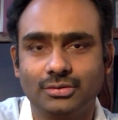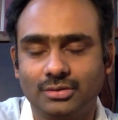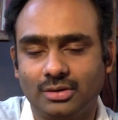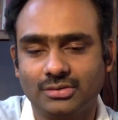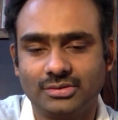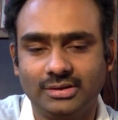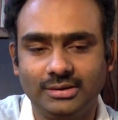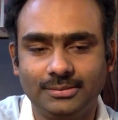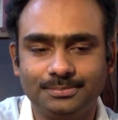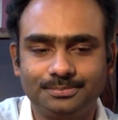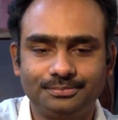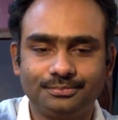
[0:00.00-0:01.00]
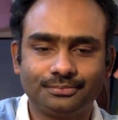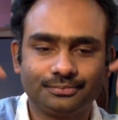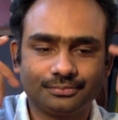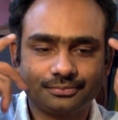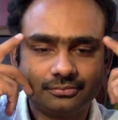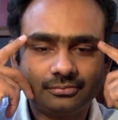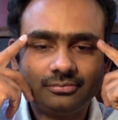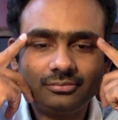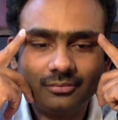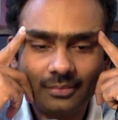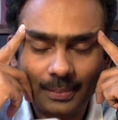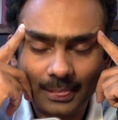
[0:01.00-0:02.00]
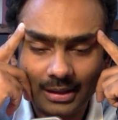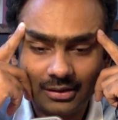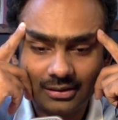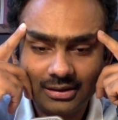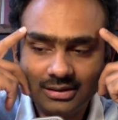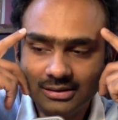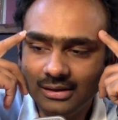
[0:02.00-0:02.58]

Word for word: constraint okay